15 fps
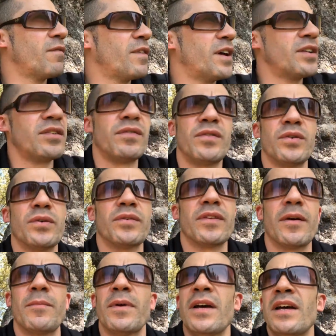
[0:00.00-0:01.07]
I found a few of
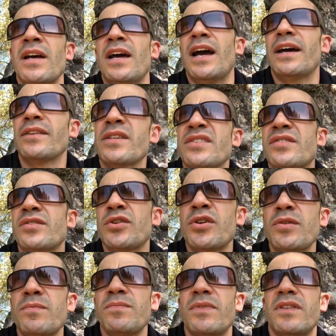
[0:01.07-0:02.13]
them. And the
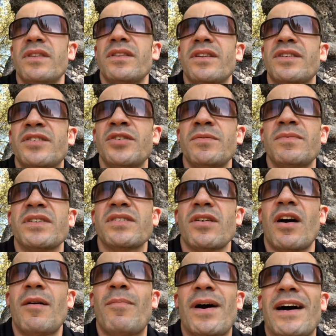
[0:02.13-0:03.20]
term
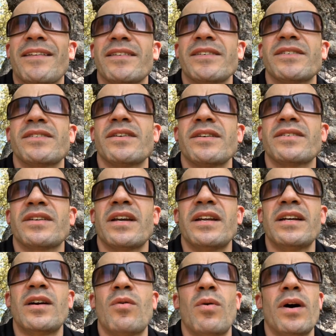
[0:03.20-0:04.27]
desire path, it's
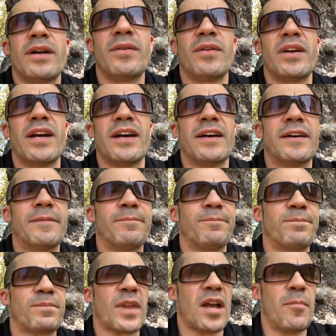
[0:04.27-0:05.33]
getting quite
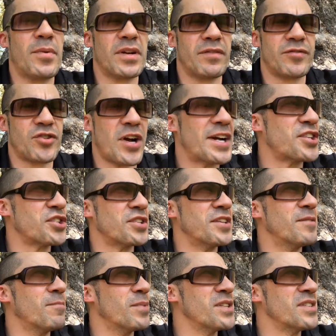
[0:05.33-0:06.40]
a bit of traction
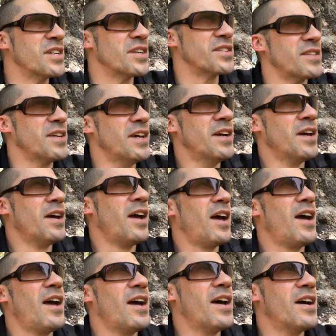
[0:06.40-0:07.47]
in business
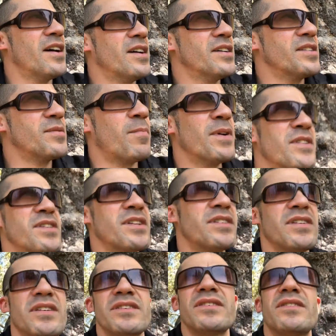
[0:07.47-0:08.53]
as
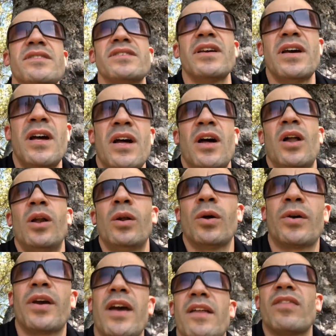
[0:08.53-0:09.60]
businesses
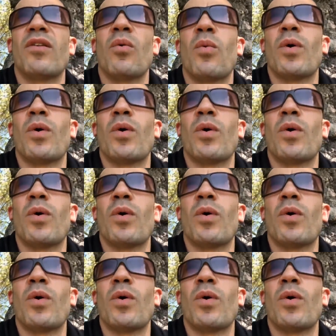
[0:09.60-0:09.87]
look at